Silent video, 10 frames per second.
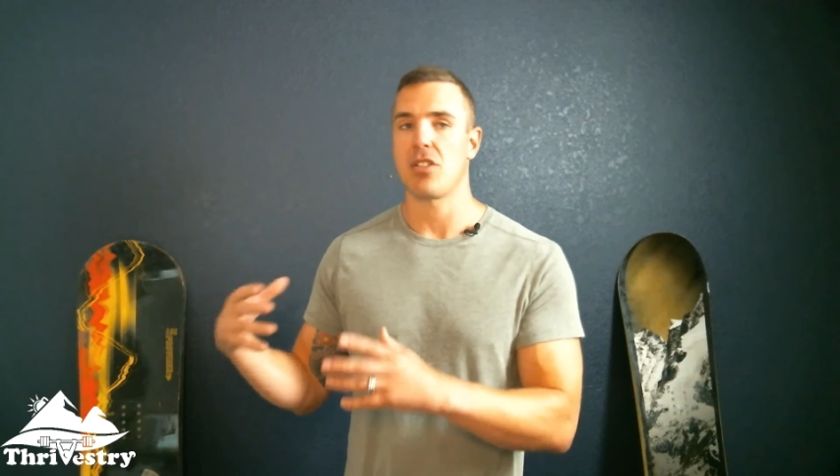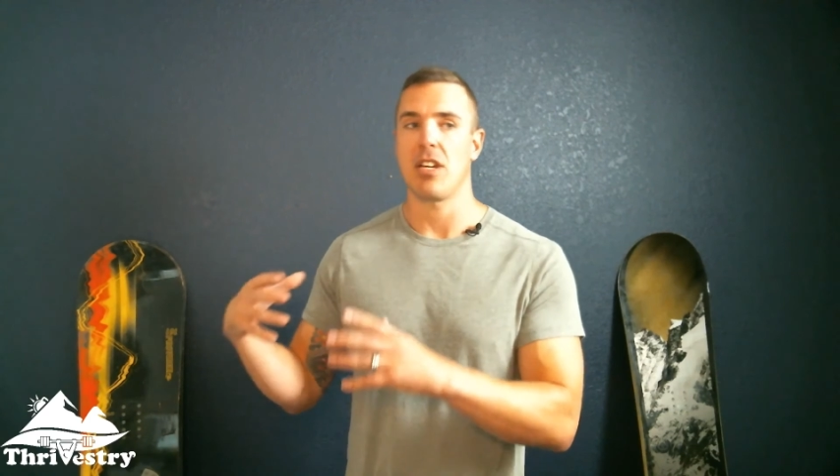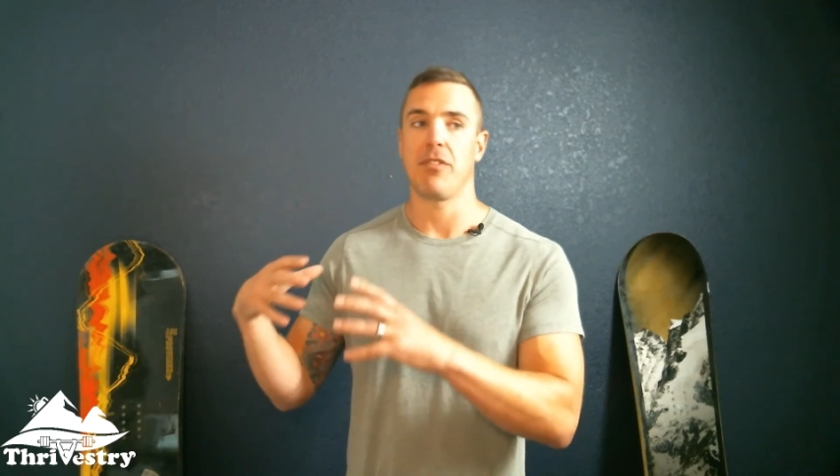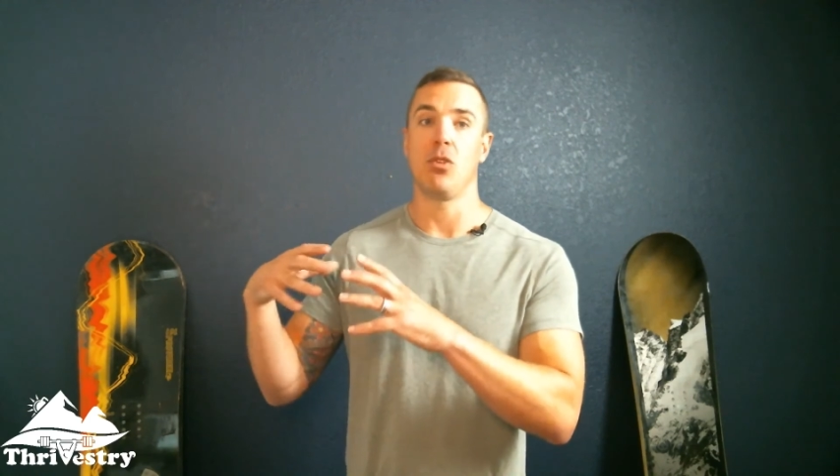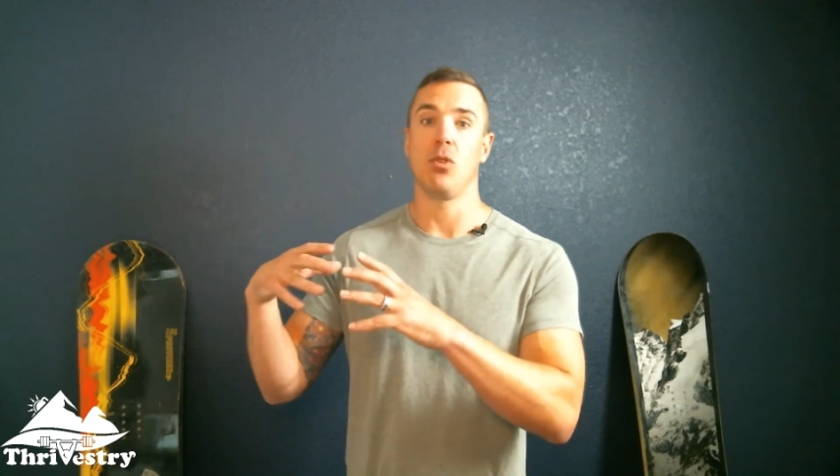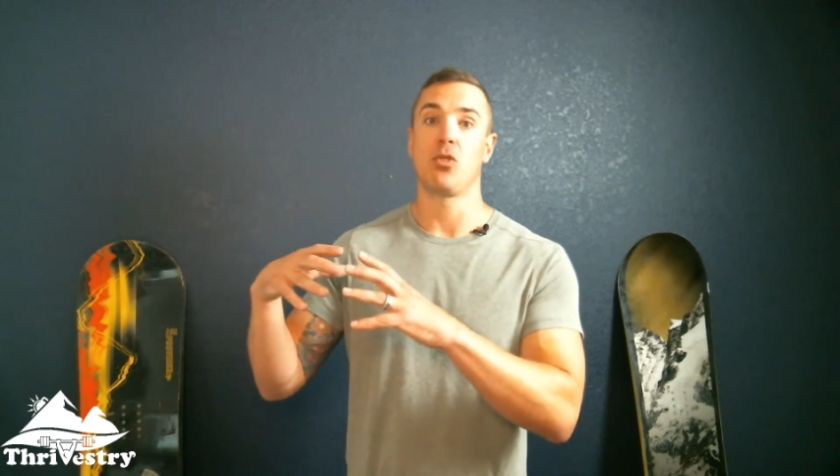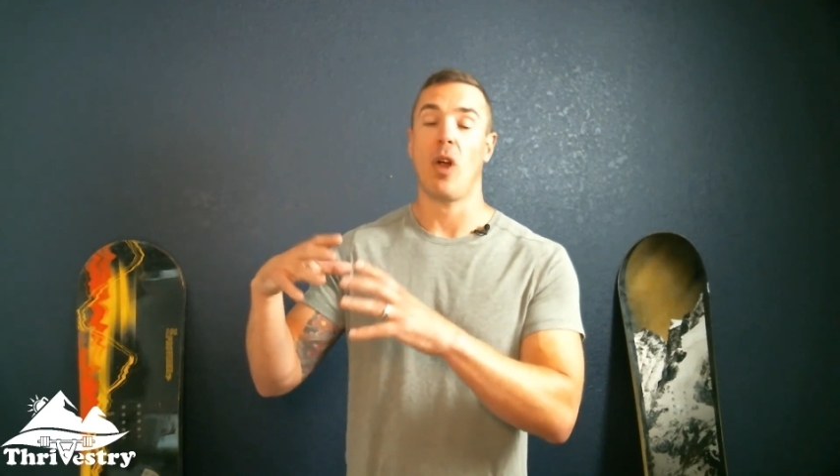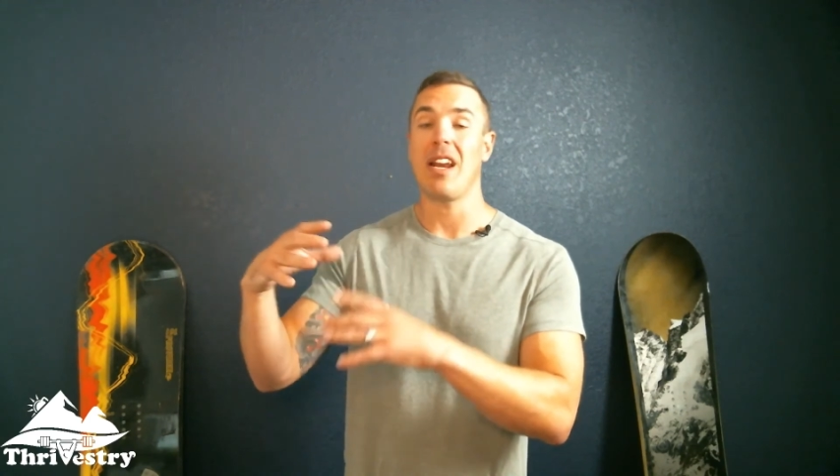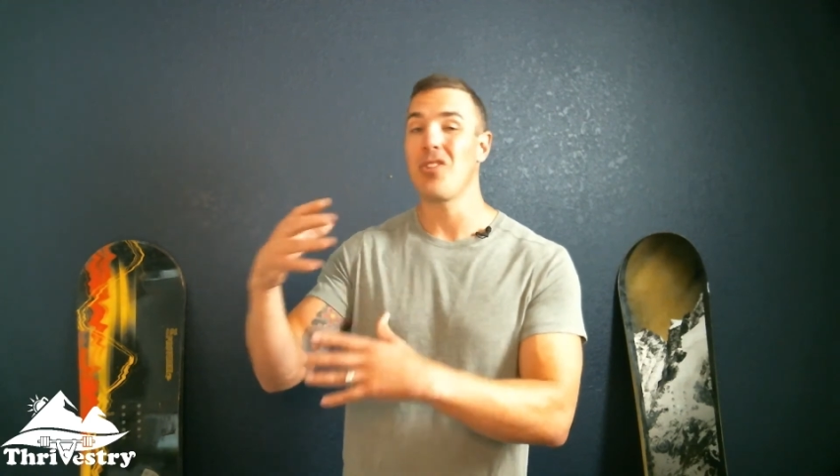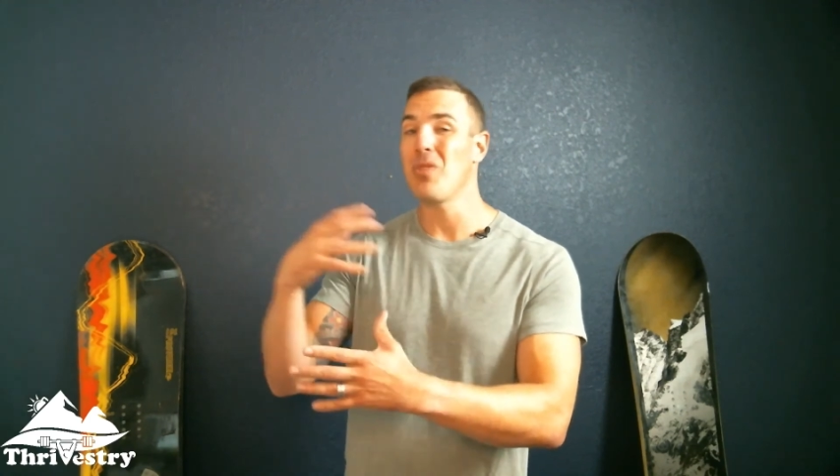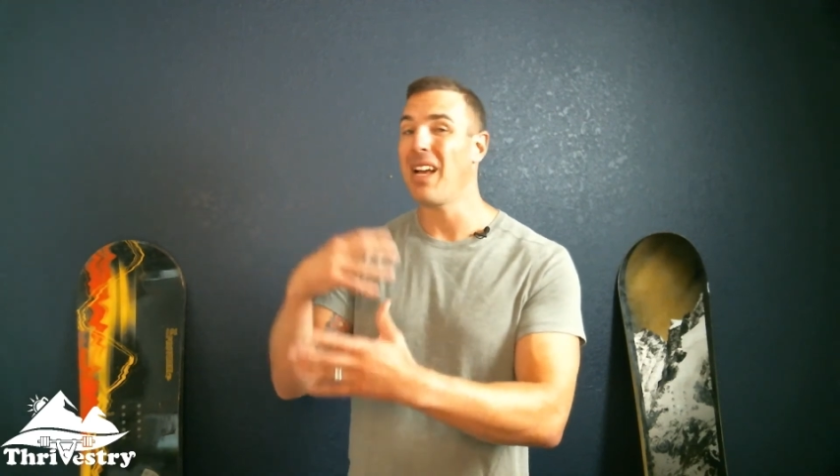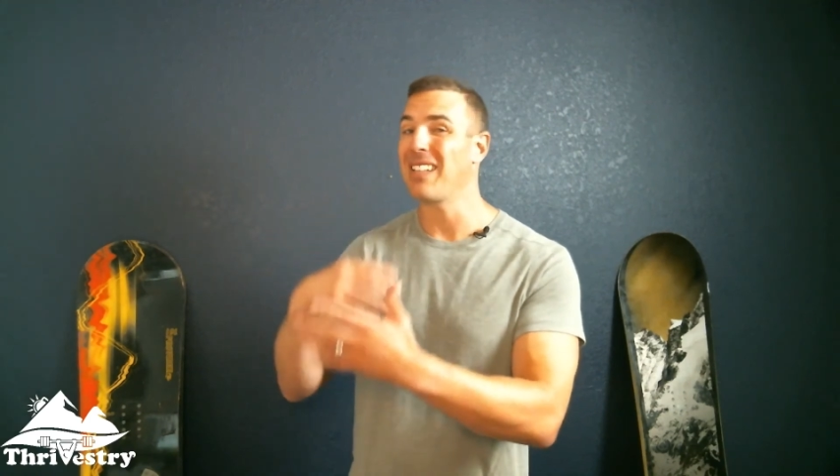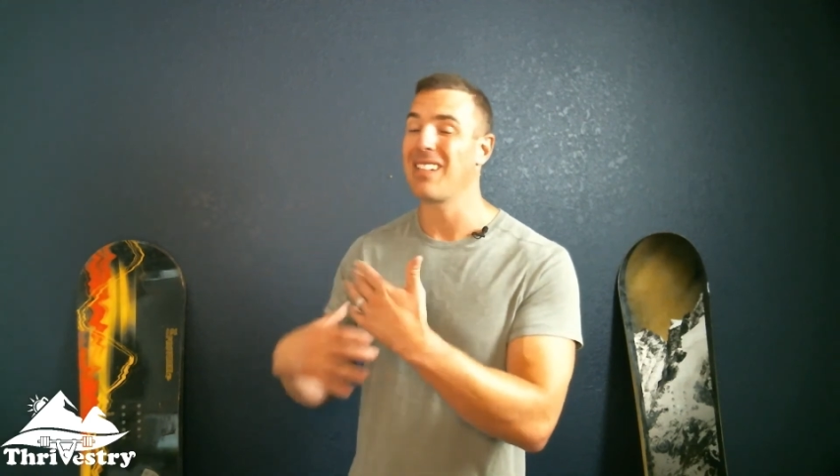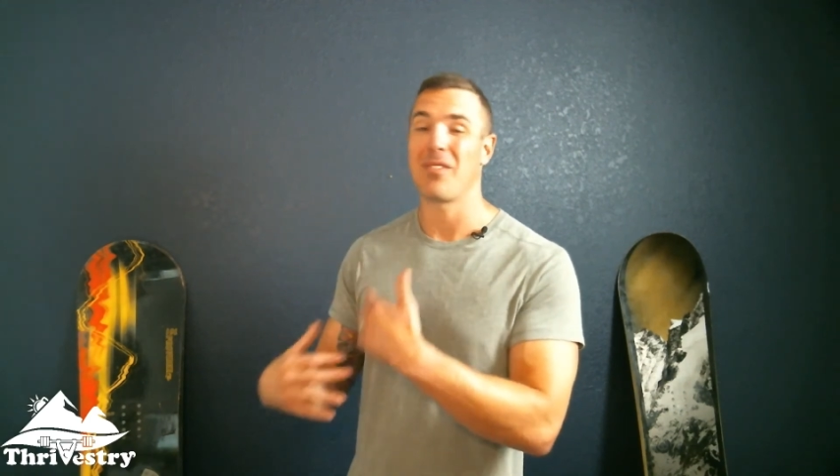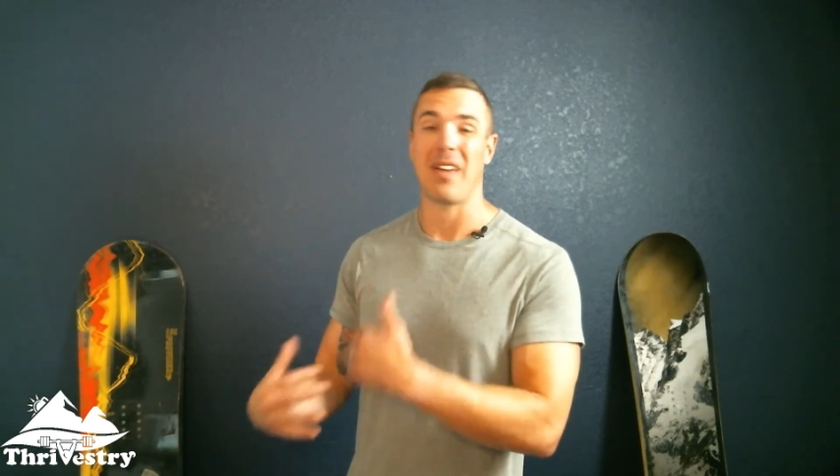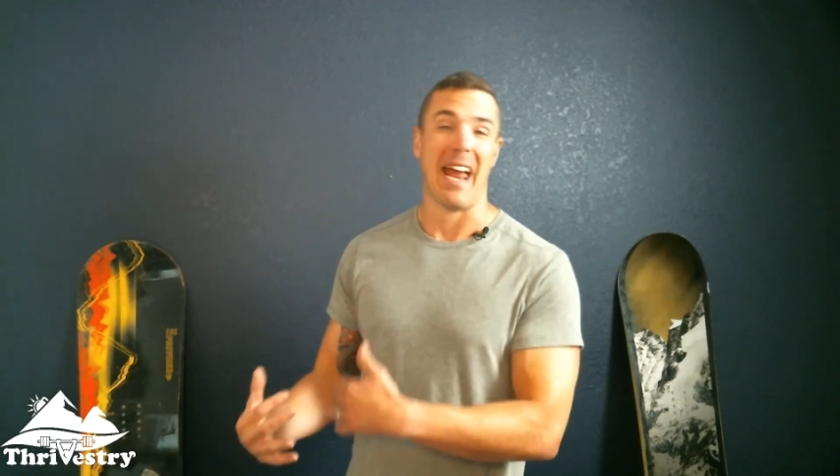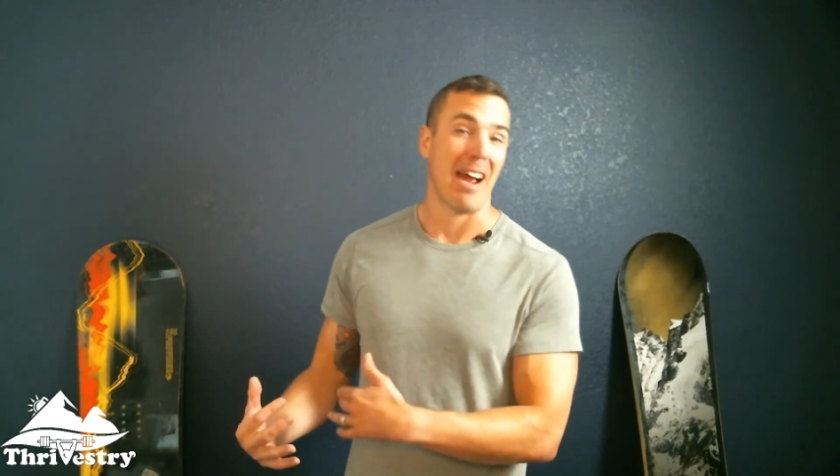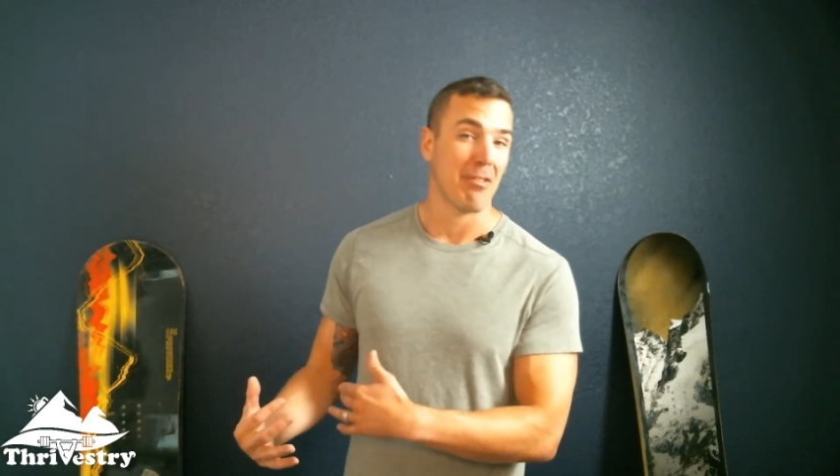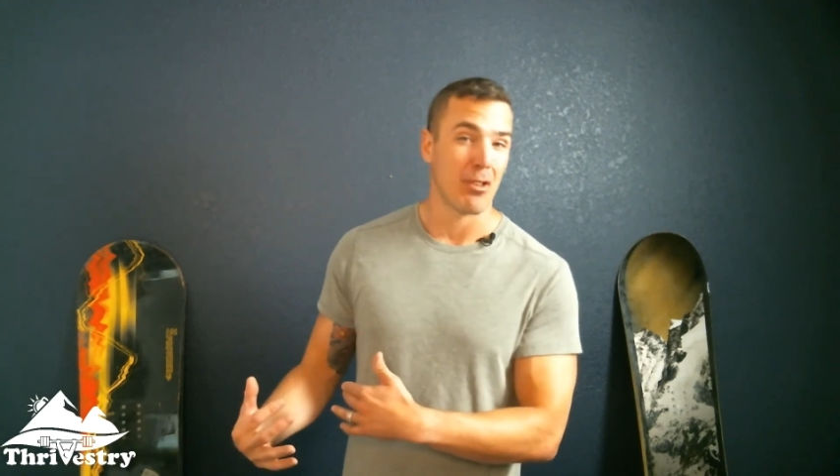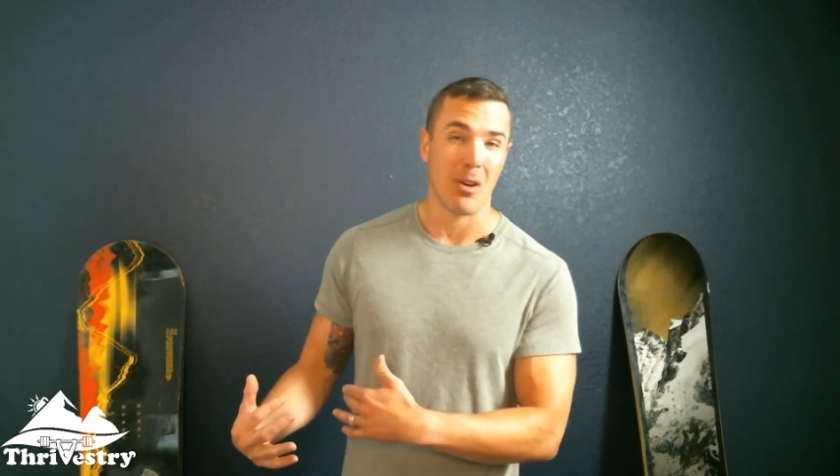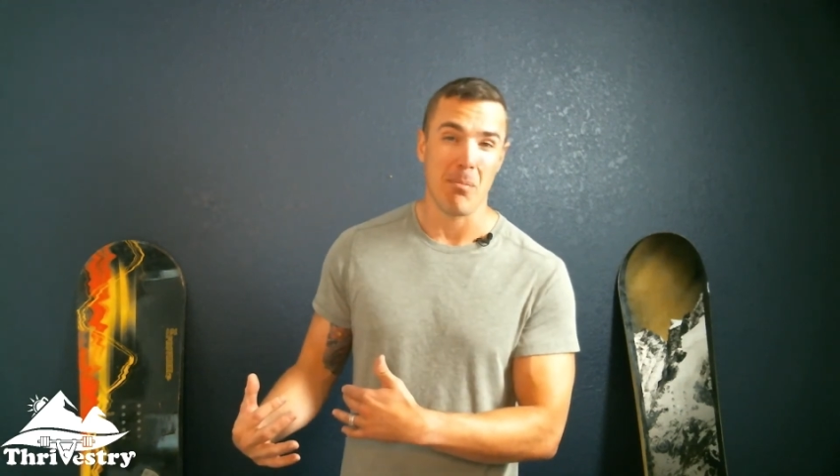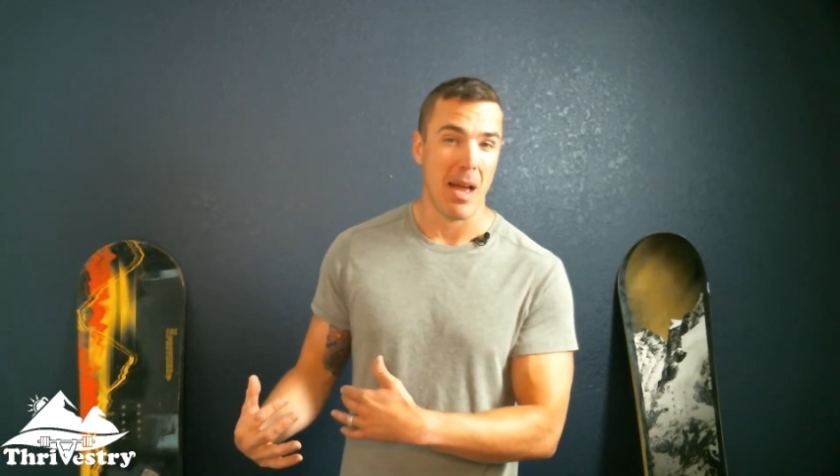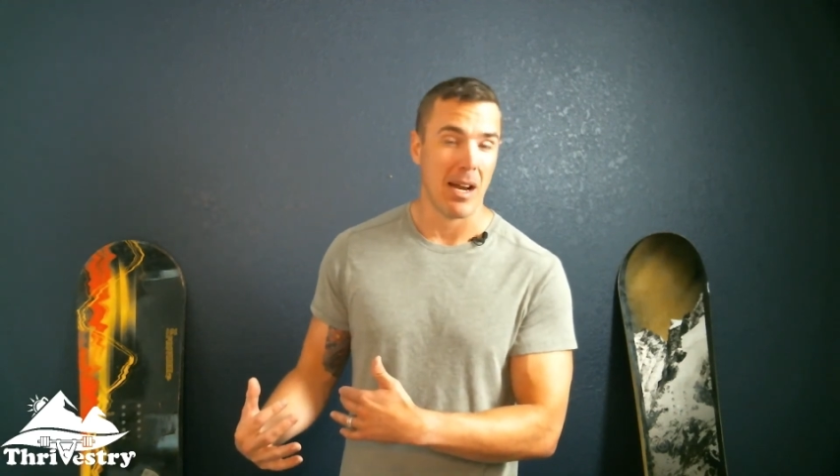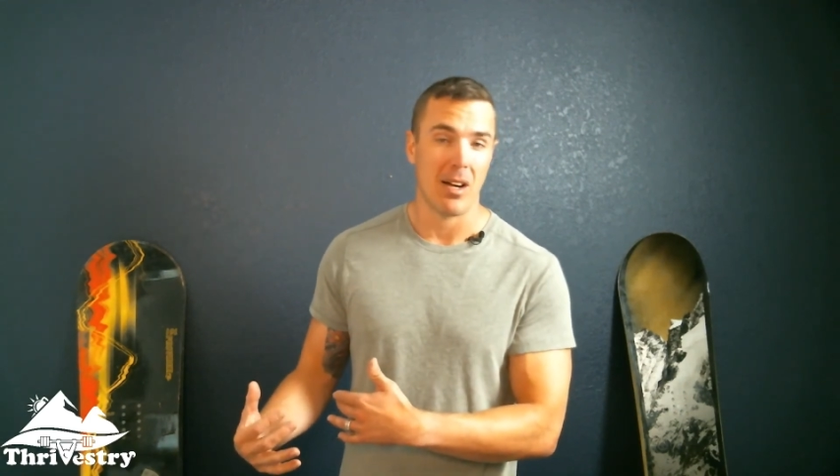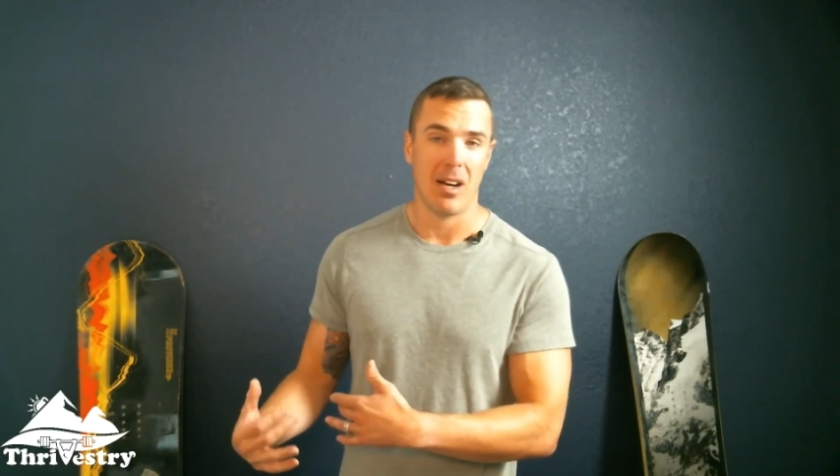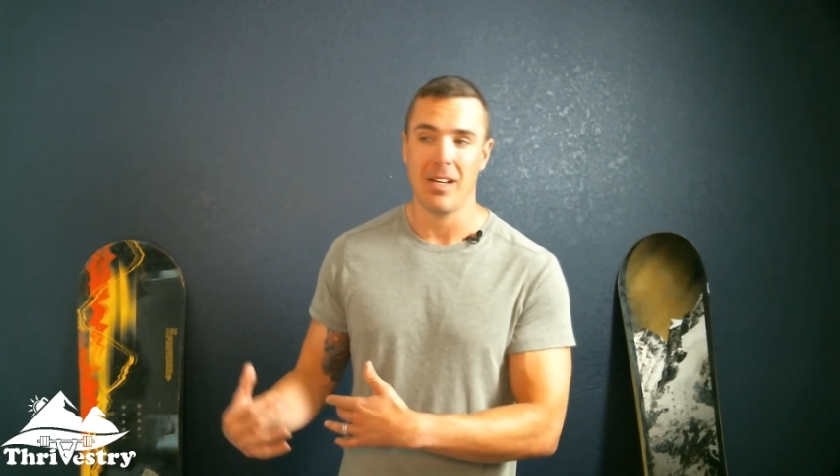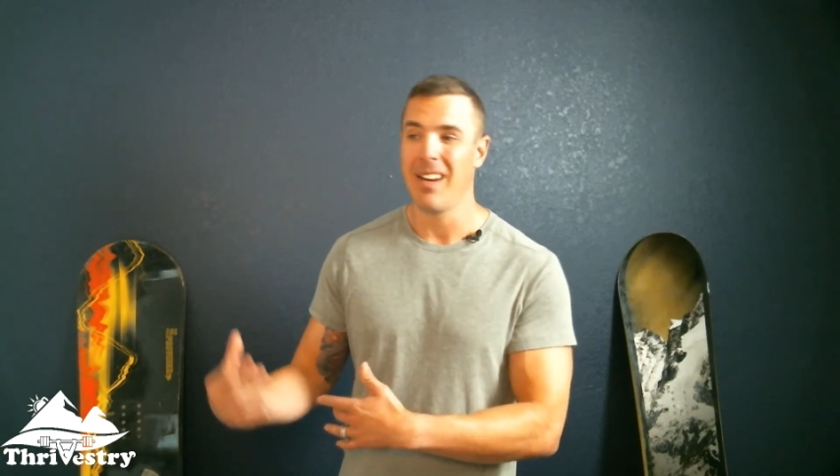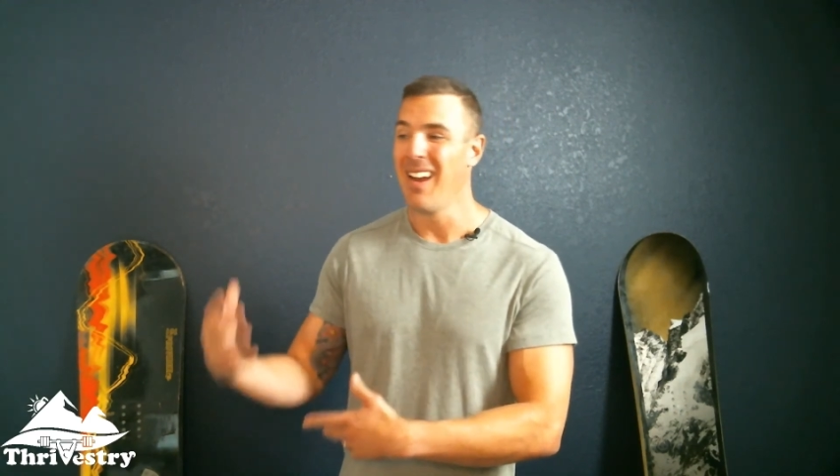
If you try to do that stuff after a metcon